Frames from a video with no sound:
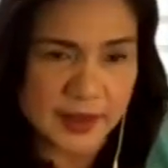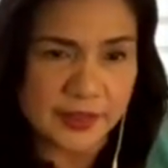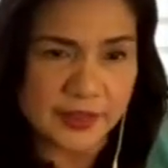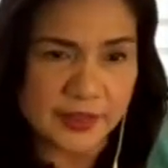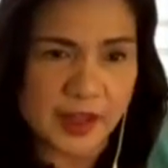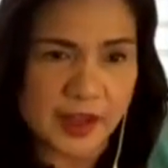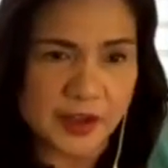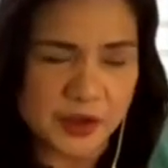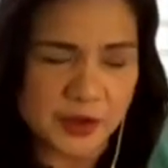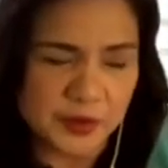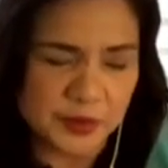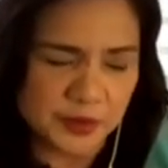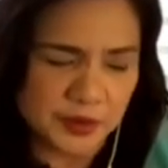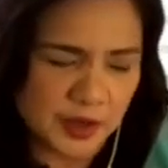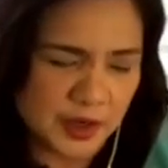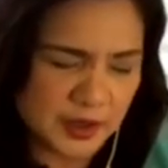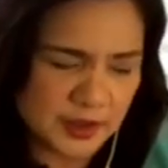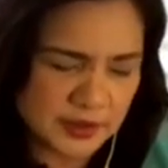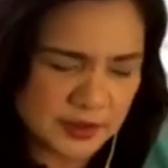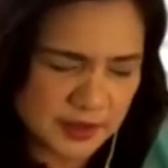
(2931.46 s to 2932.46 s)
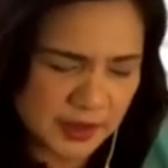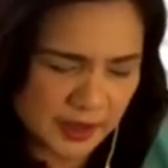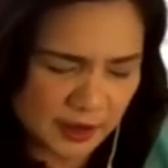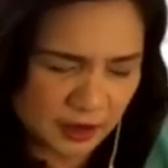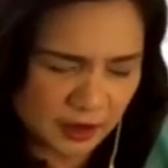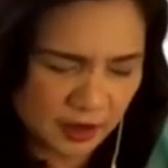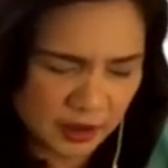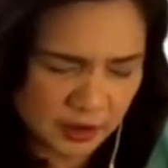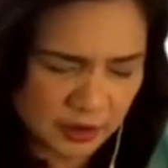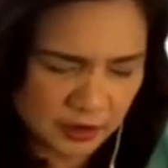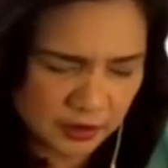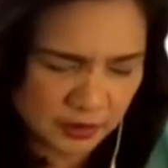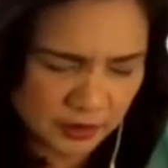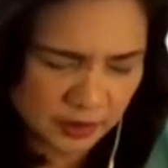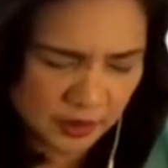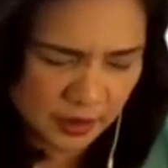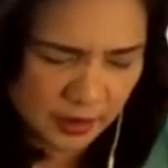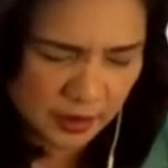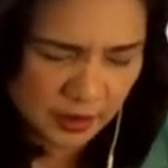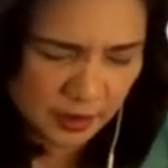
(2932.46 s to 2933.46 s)
thank you, Sec.
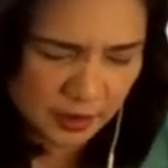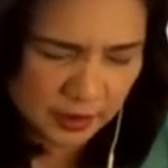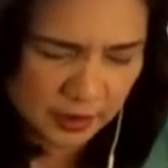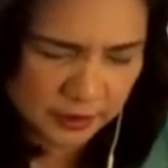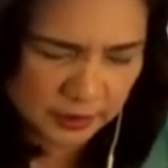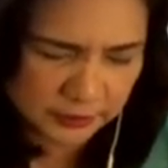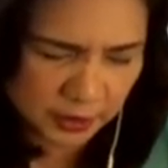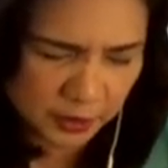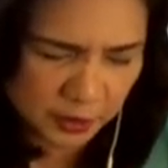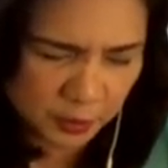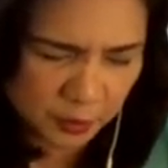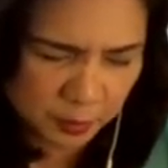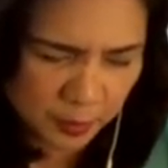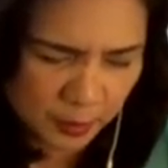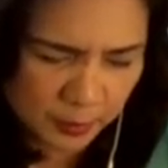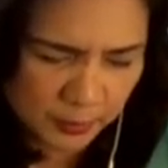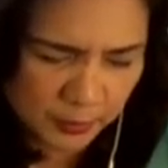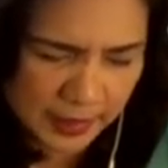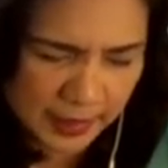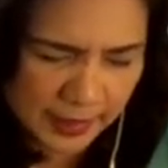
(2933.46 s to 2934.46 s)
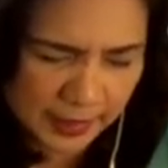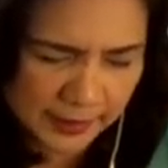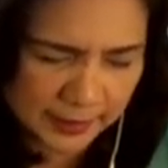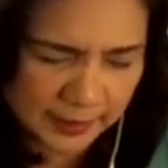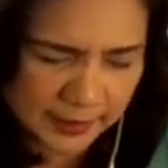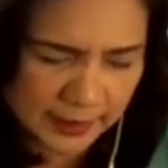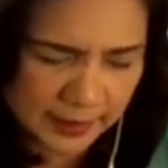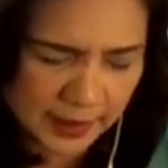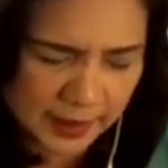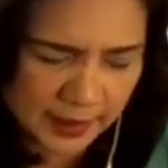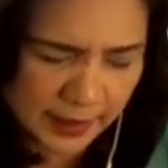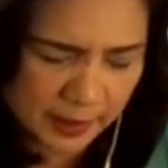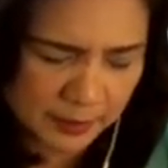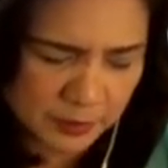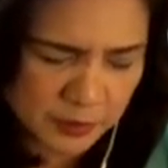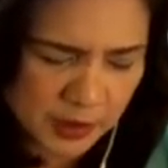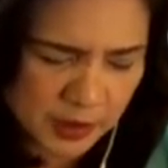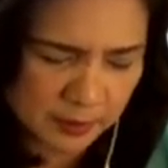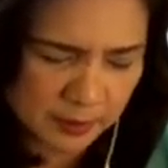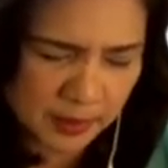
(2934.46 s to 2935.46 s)
Carlo. Tanong po mula kay
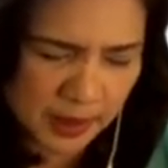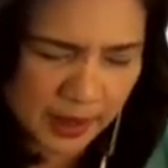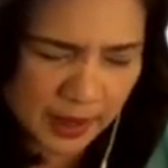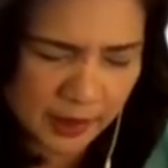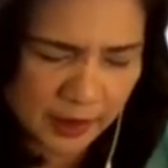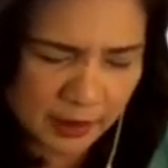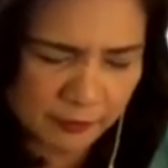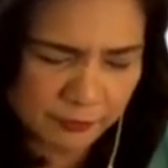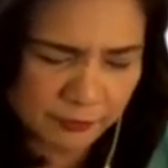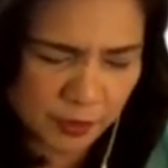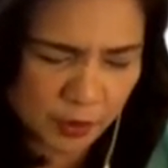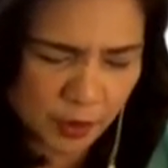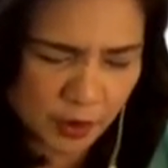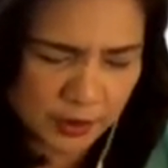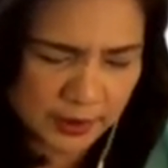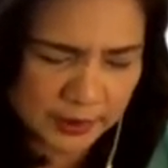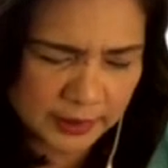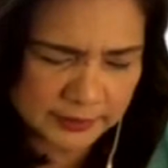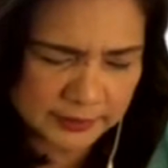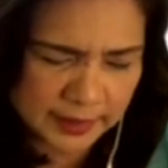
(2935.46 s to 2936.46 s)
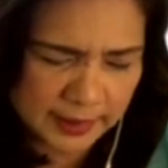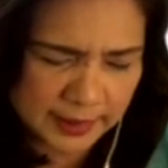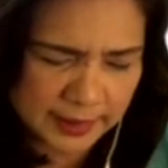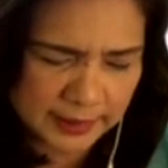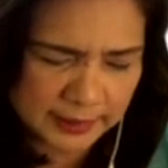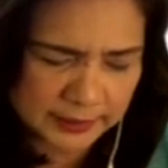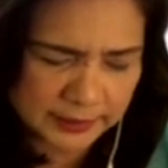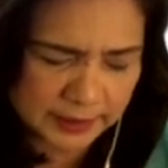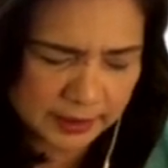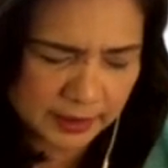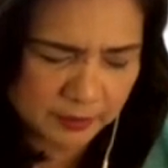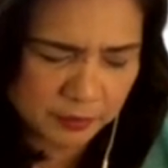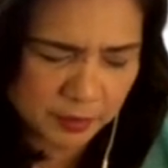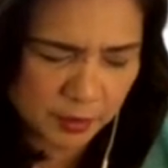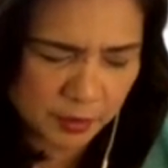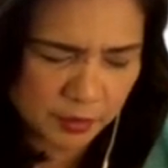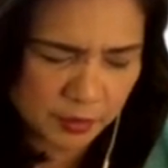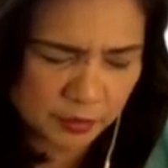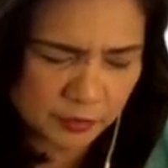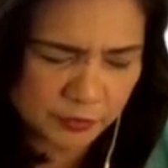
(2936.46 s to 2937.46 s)
MJ Blanca Flor ng Daily
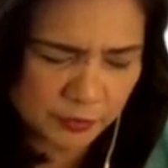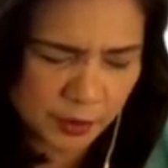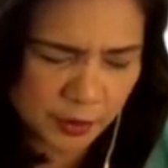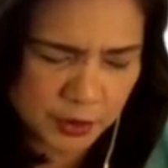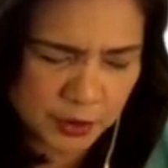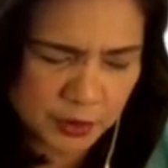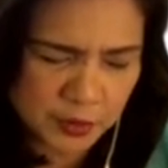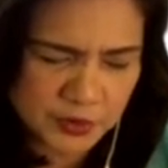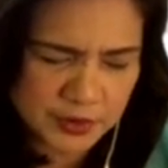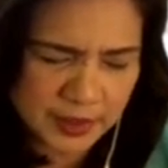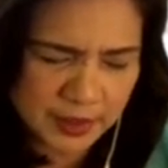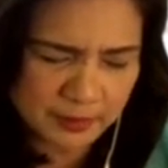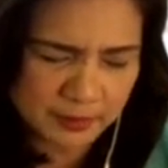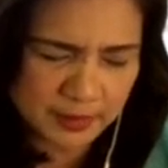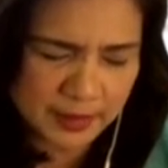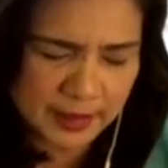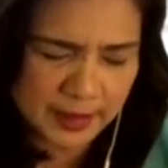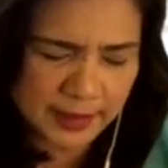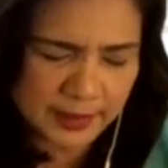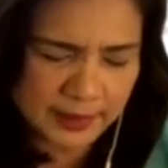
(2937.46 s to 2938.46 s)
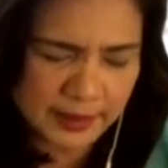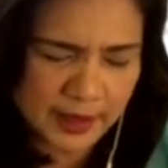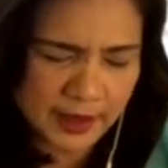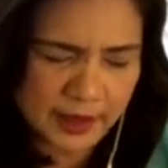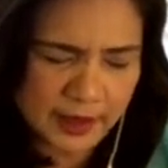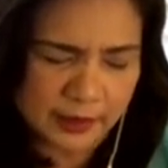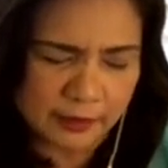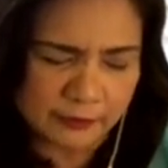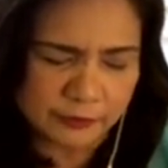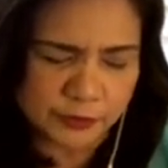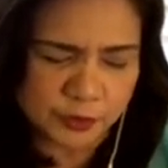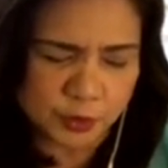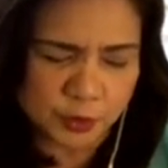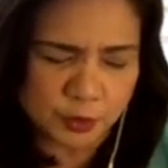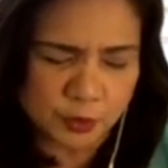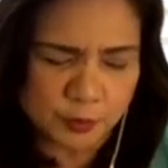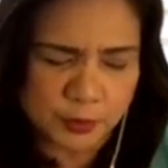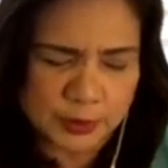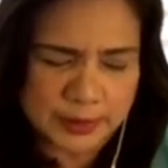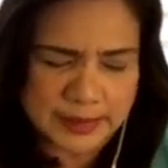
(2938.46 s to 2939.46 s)
Tribune. For you, Sec. Malaya, if
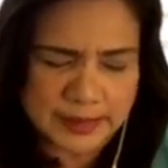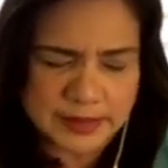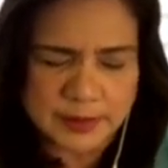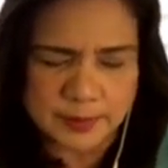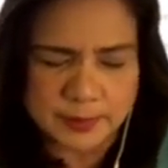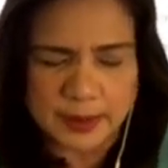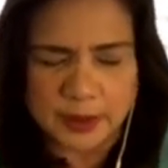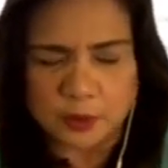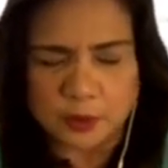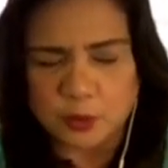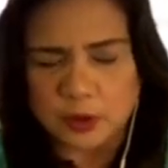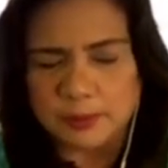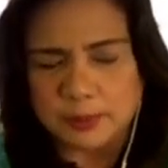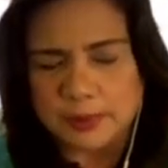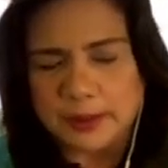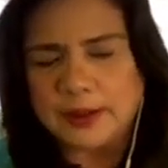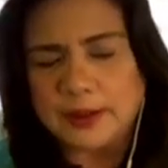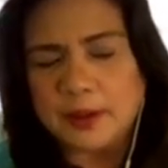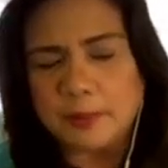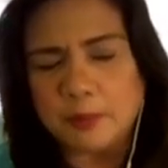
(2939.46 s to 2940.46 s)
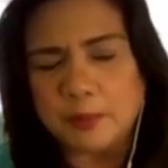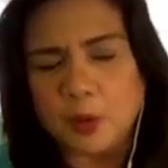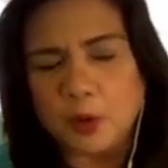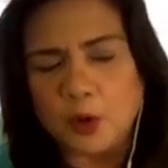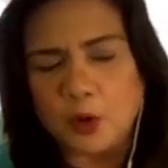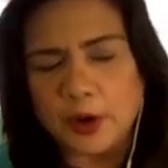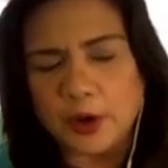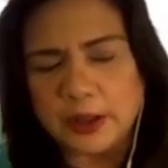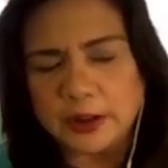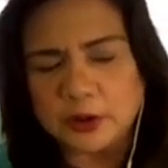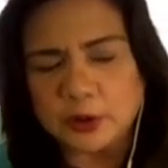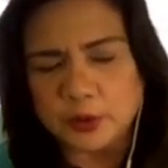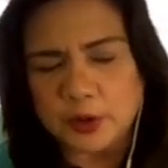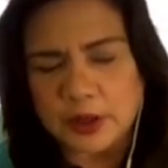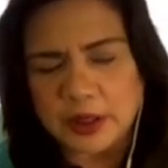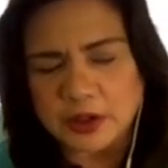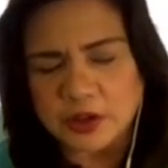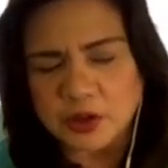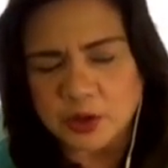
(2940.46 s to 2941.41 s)
two policemen will be deployed to each